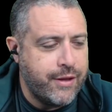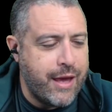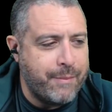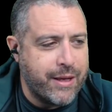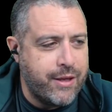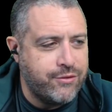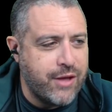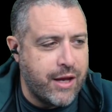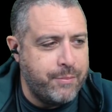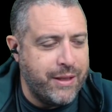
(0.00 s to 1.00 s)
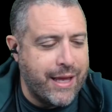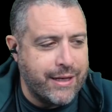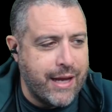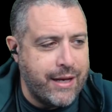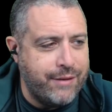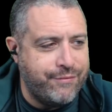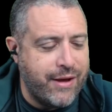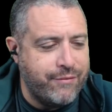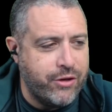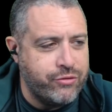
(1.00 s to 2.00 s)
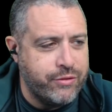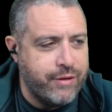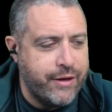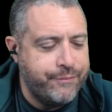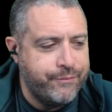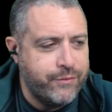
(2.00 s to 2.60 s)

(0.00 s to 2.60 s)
Yeah, my kid's got to be like 9,500, right?